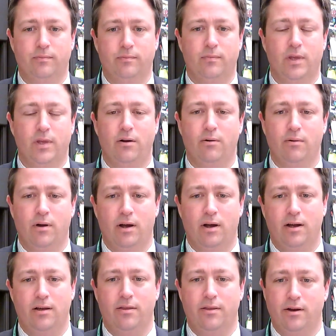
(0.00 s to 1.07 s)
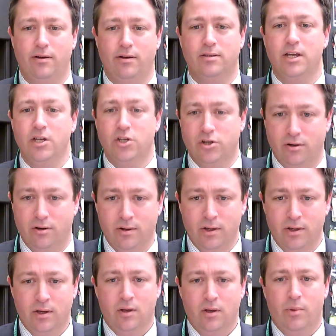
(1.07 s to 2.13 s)
their teacher.
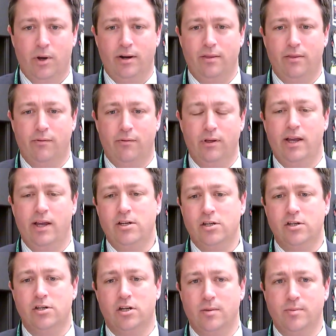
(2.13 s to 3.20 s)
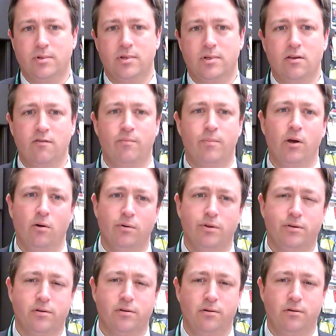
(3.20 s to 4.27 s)
But the relationships that you've built
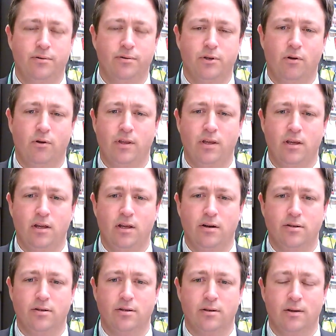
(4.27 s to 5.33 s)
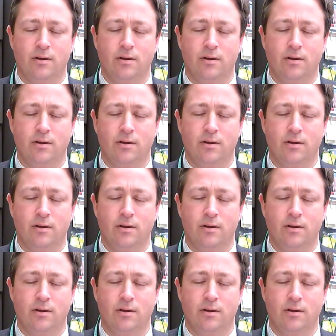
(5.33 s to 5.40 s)
with students over the years,